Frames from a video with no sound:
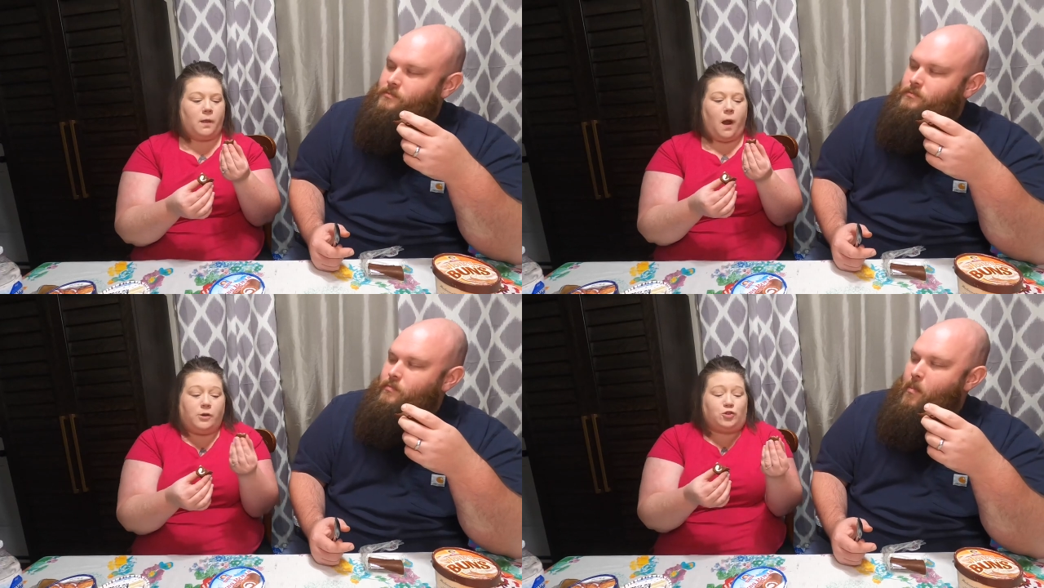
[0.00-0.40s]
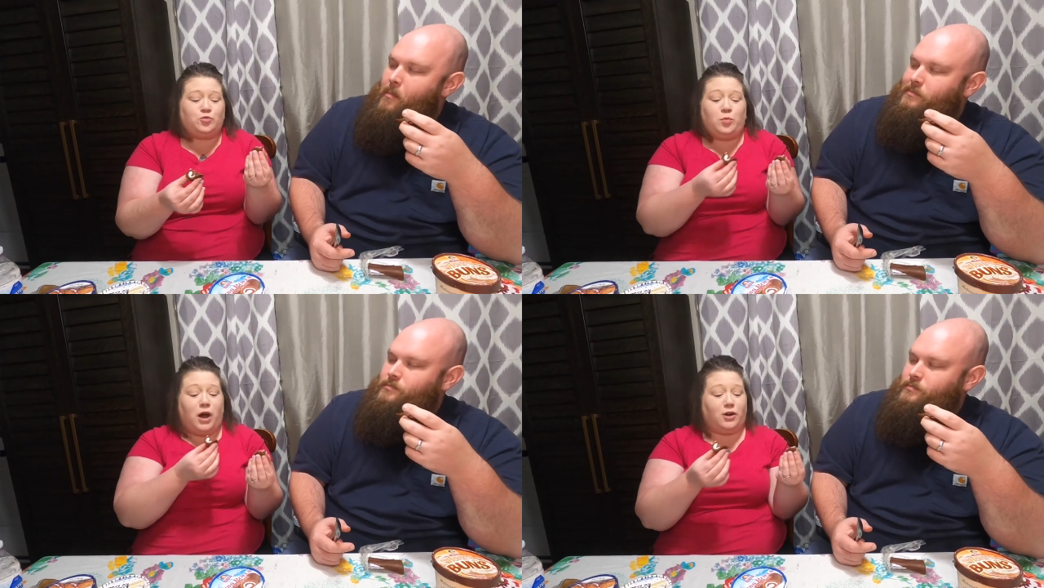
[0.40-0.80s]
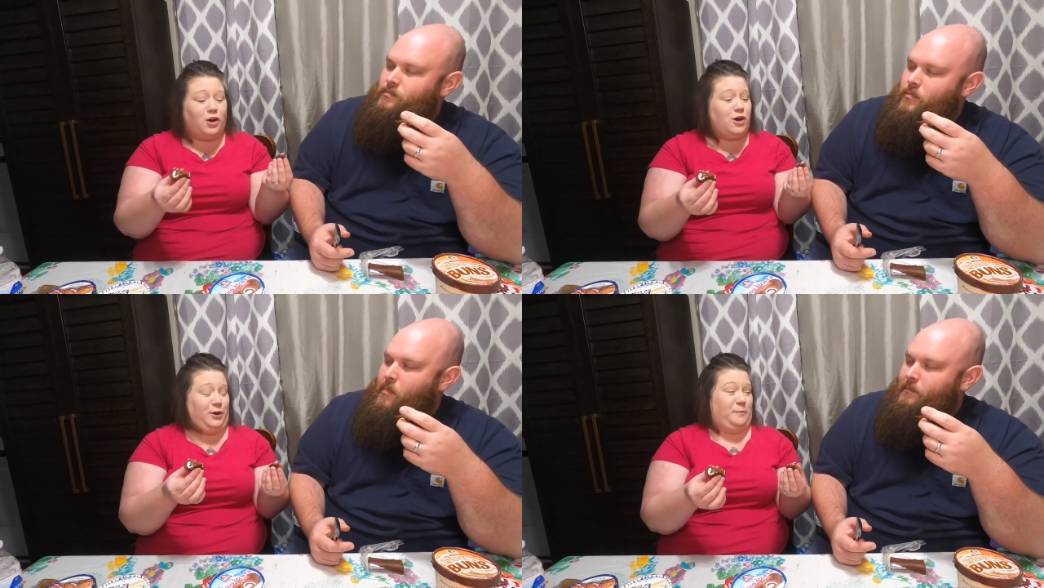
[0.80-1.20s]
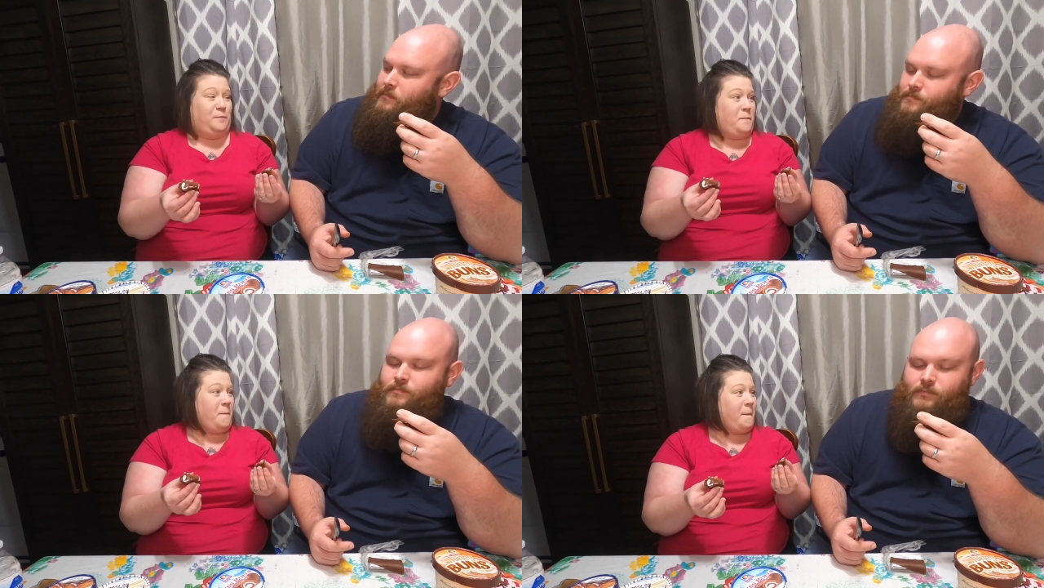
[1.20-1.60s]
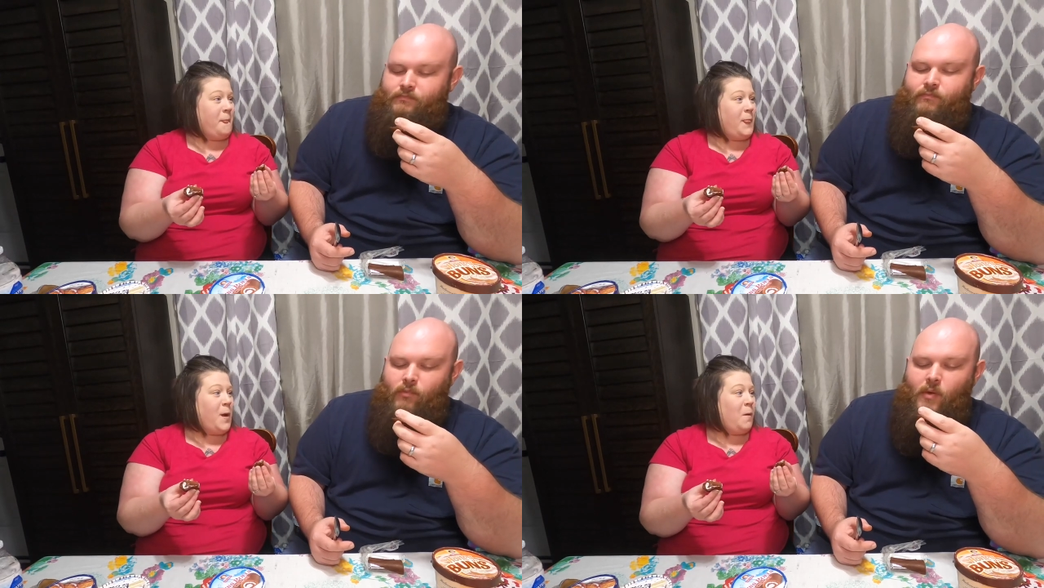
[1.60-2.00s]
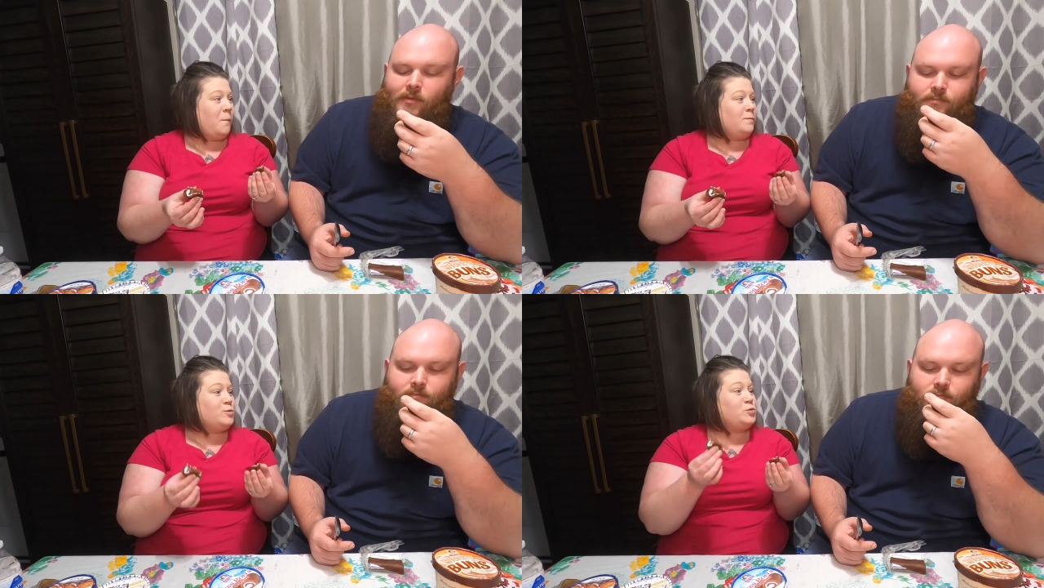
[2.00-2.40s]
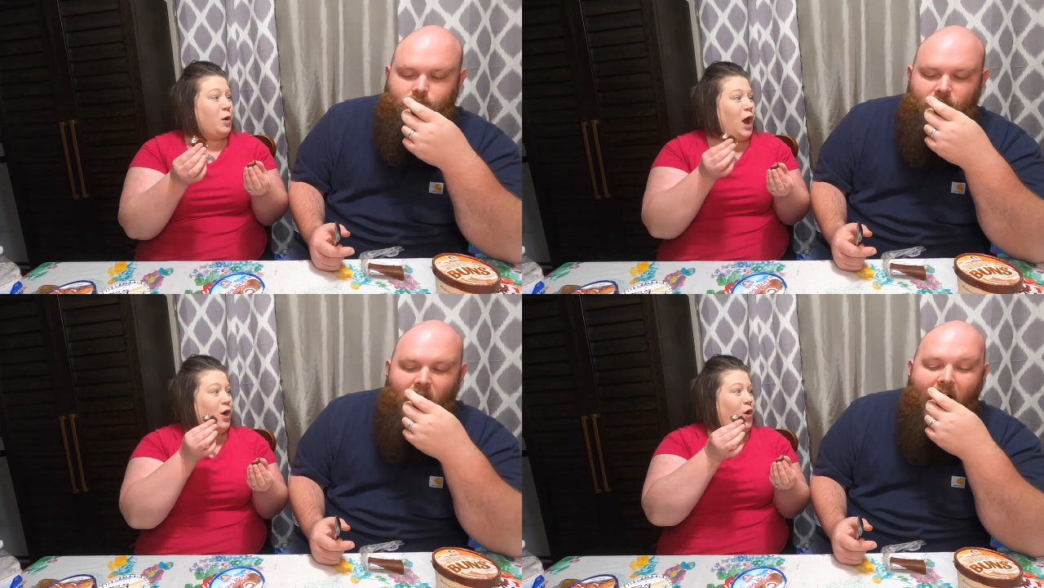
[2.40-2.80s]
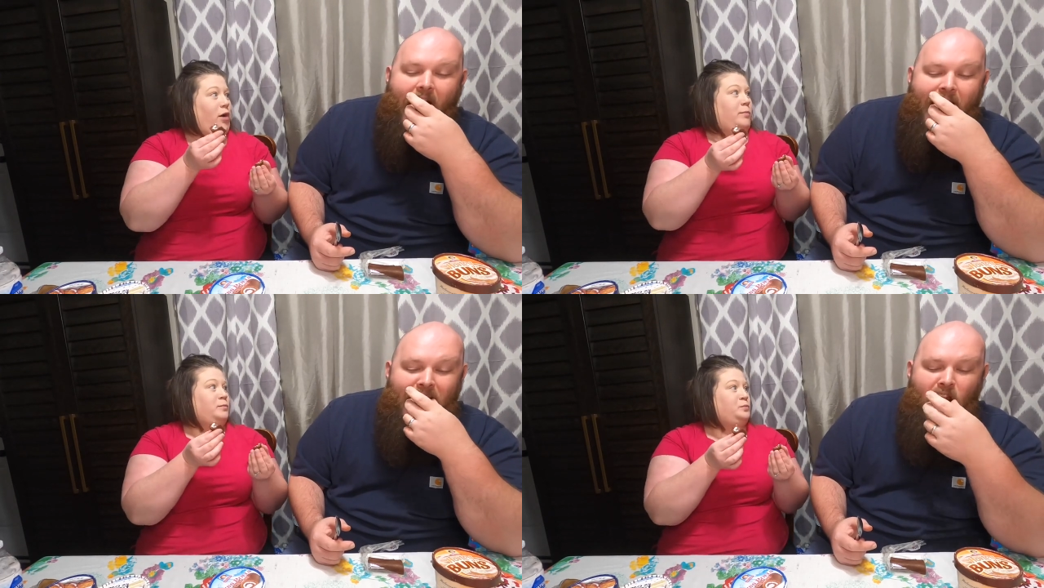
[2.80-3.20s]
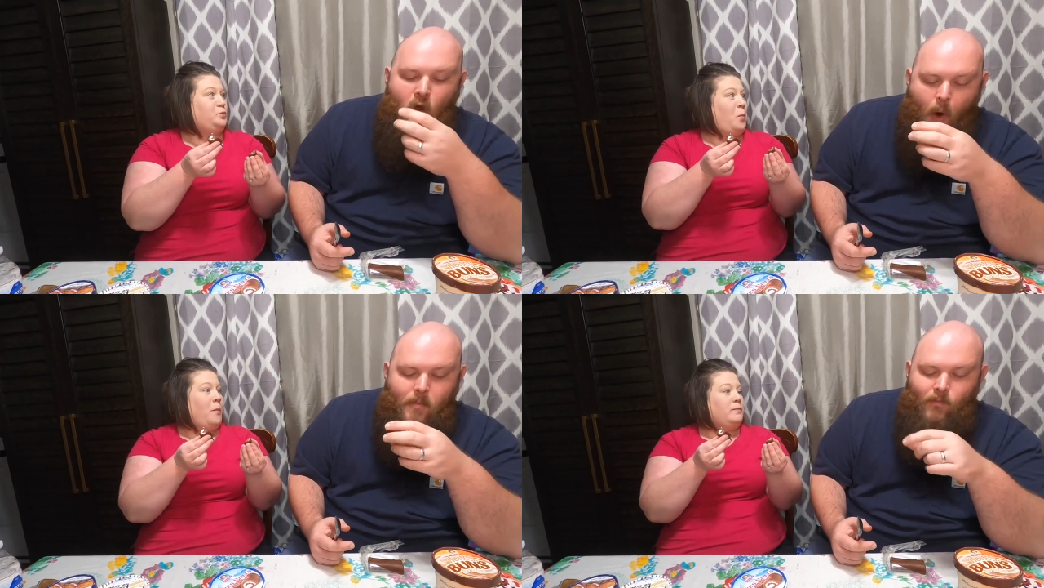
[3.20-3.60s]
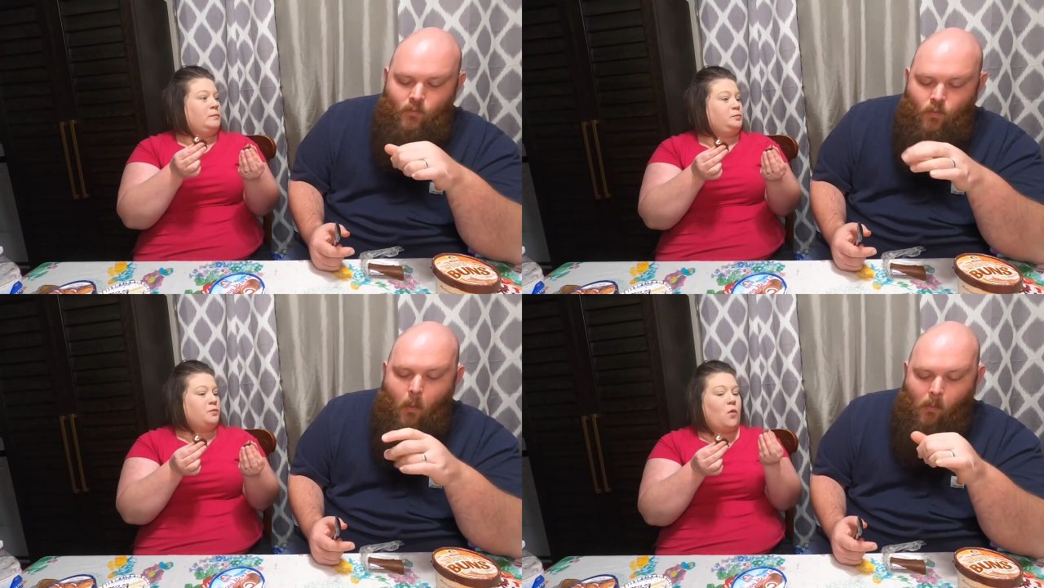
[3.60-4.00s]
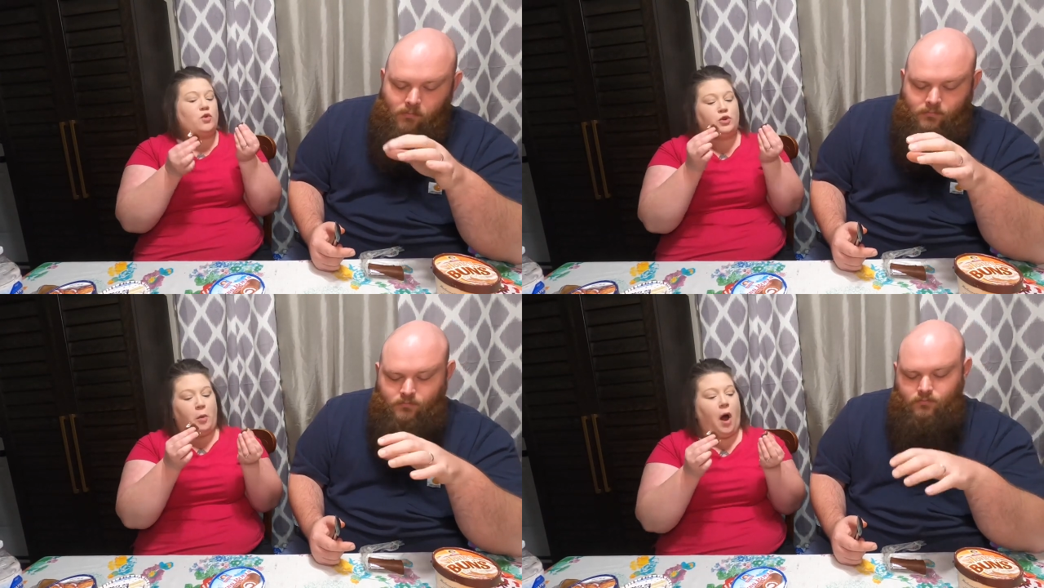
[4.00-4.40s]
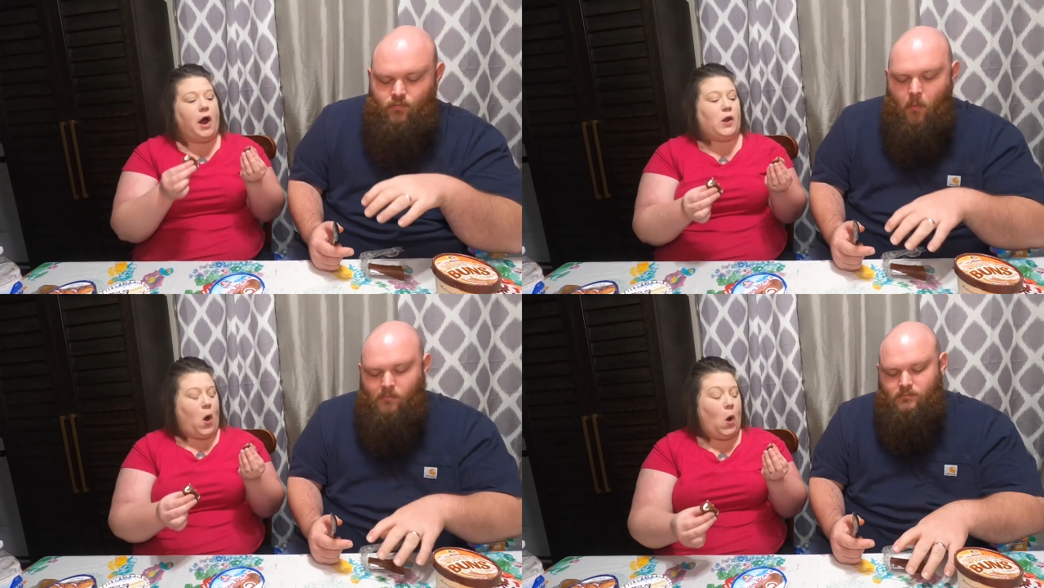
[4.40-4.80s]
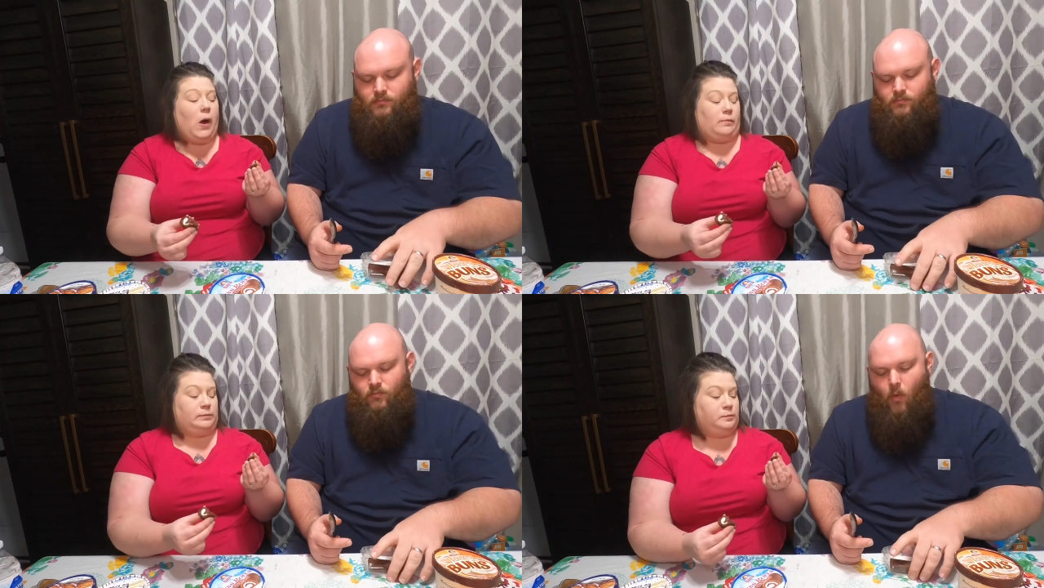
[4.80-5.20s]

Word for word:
Speaker 1: Oh, spot on. Spot on. Spot on.